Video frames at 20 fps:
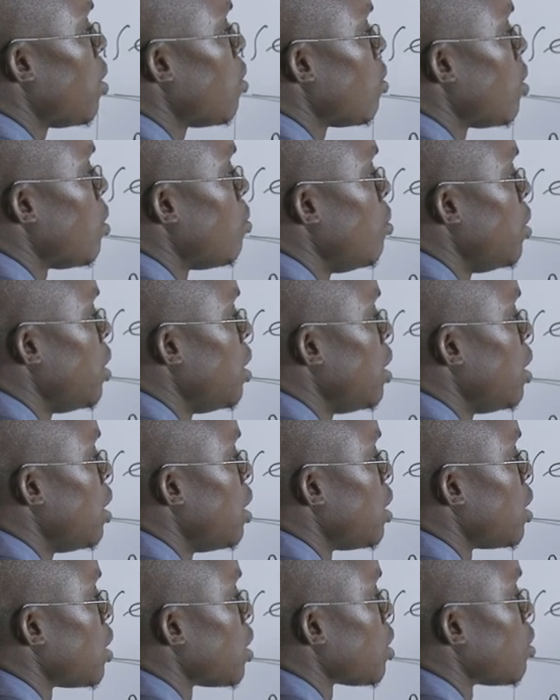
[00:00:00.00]
one will be
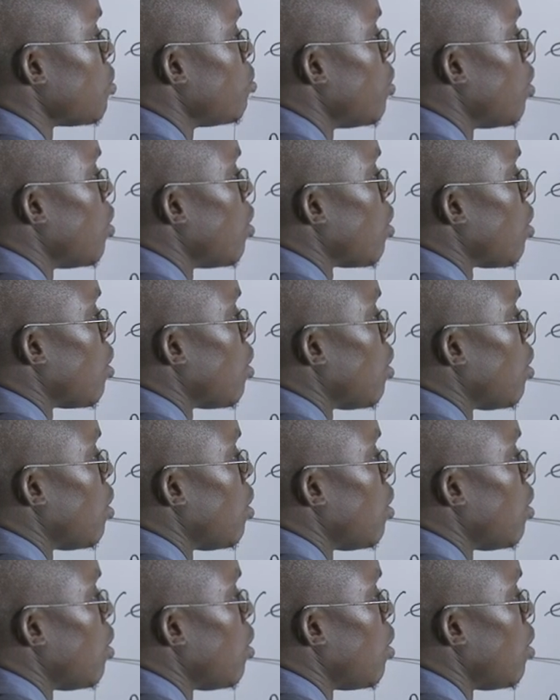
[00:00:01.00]
small
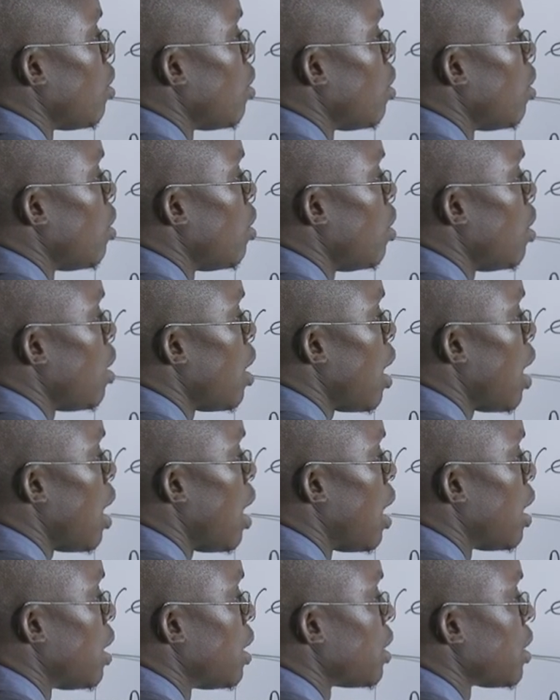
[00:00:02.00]

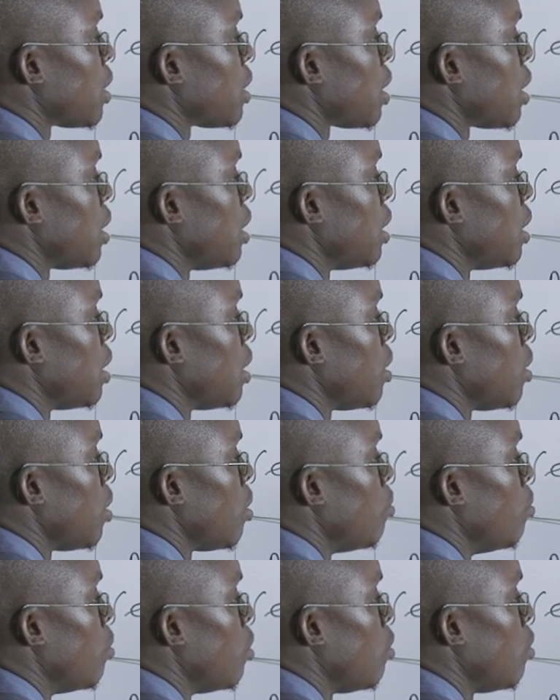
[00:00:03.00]
and steady,
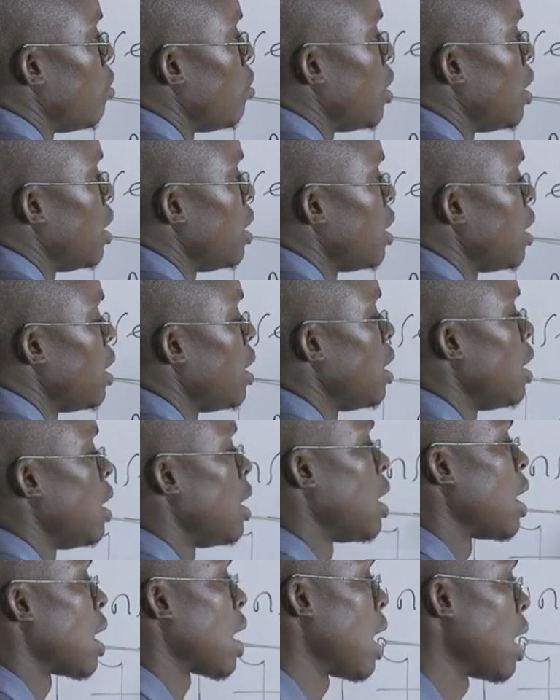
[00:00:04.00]
blue in
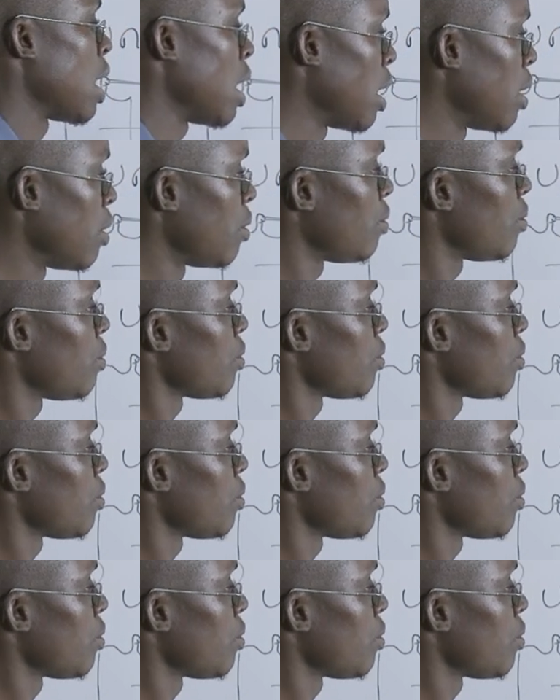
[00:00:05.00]
color.